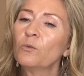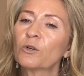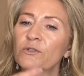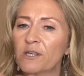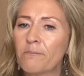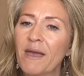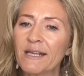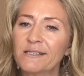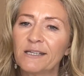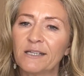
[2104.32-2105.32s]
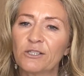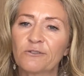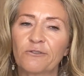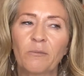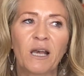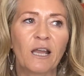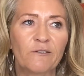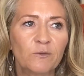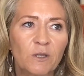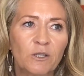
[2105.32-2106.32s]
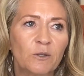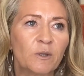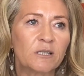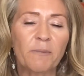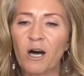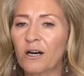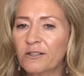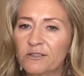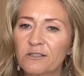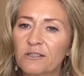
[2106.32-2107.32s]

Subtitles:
want a message from a loved one who has passed